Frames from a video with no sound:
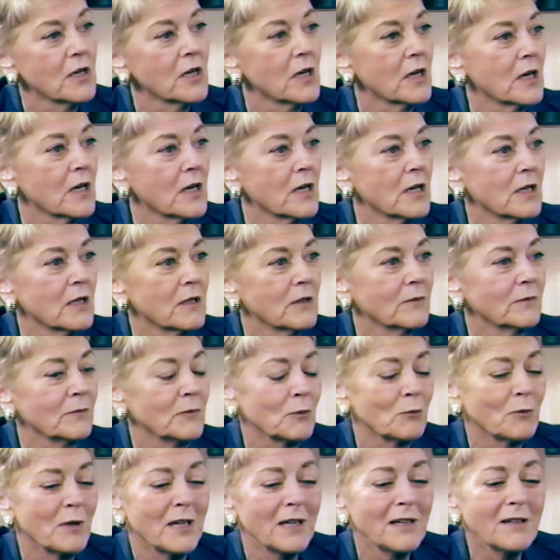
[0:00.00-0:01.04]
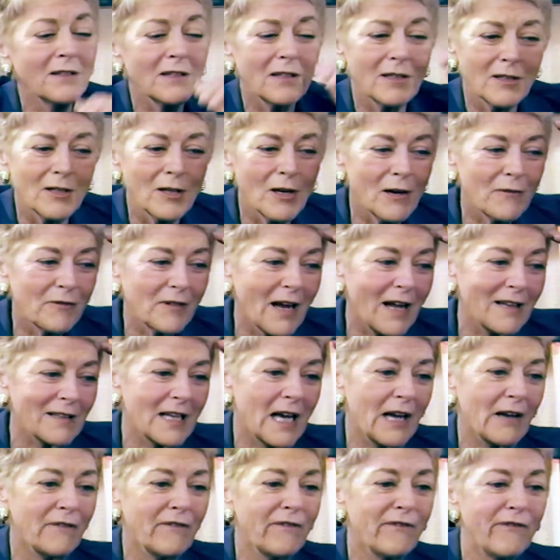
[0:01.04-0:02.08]
Um, well, you know, I've got
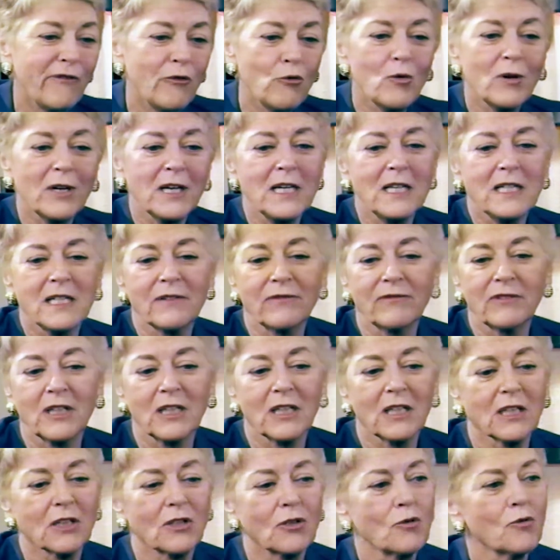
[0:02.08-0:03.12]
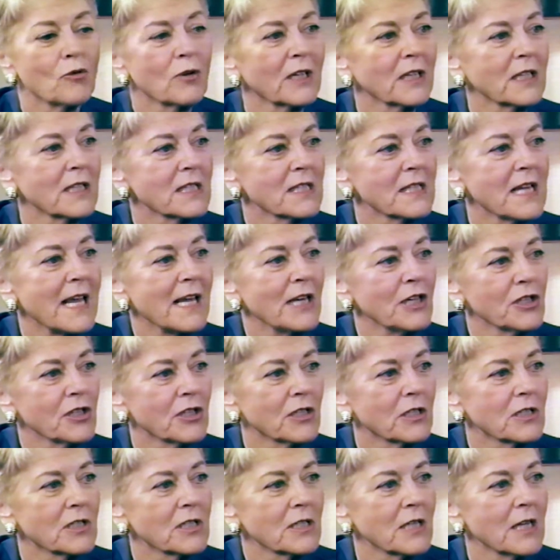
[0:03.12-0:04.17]
like forty different
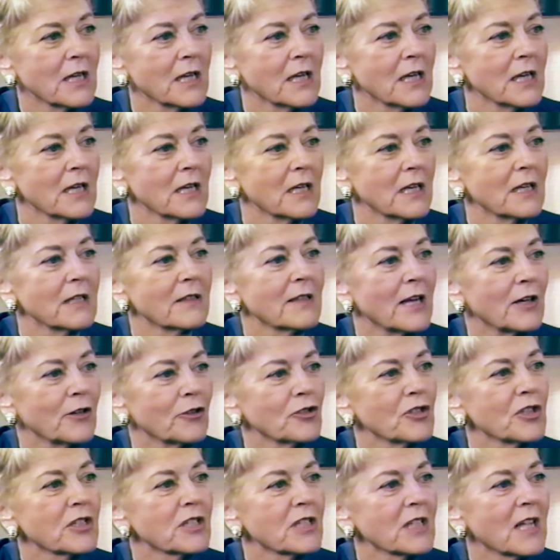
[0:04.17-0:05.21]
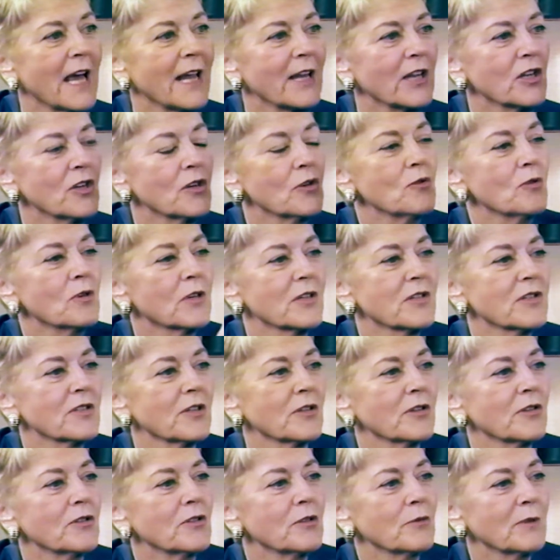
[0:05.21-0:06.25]
organizations that are just like yours
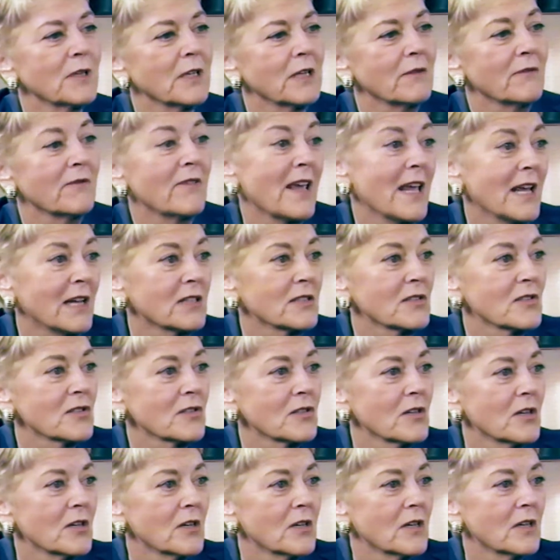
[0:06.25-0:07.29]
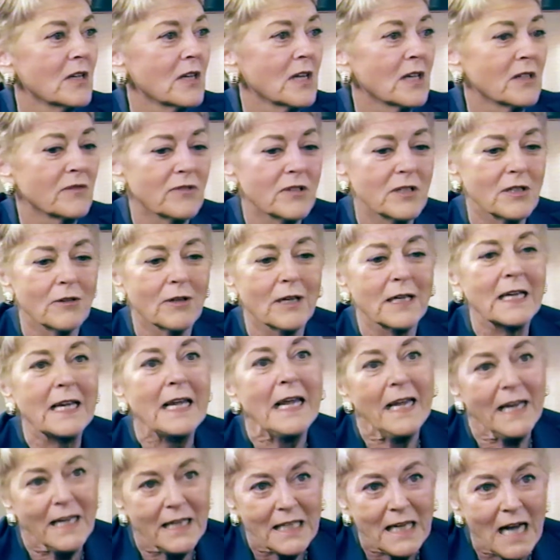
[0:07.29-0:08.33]
that are doing events every year. I
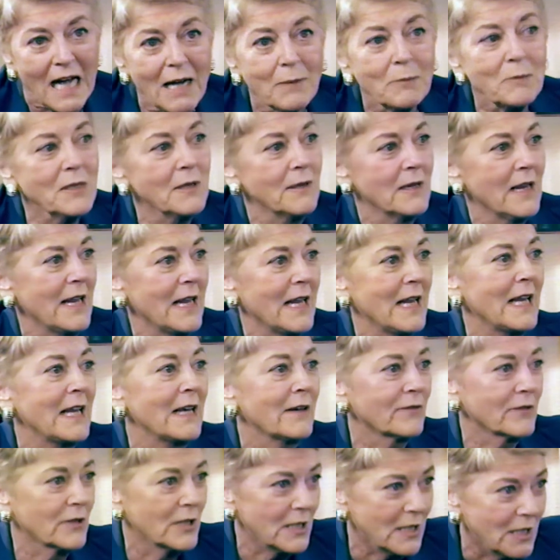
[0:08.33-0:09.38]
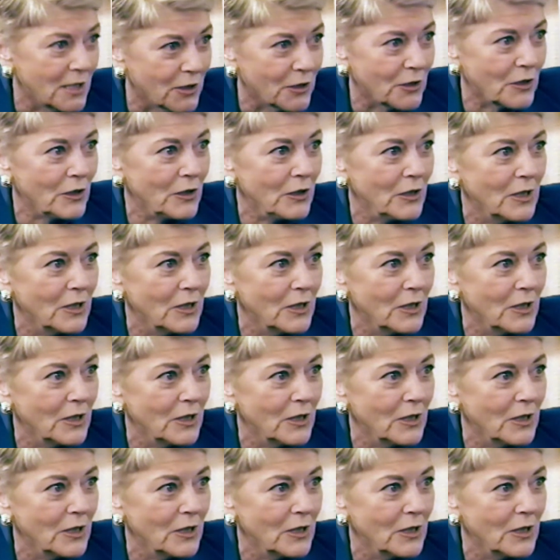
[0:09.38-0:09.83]
can't come every year,